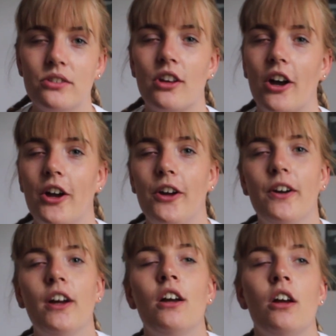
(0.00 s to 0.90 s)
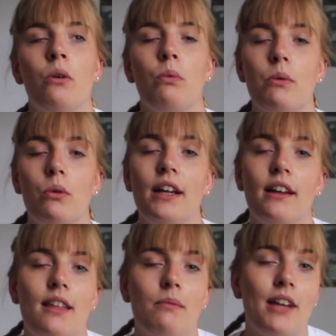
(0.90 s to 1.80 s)
so we will
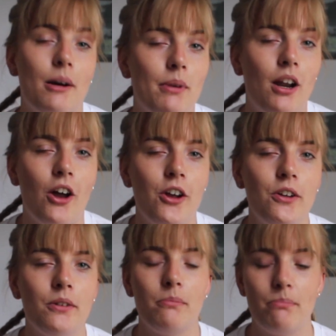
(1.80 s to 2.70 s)
link them down below.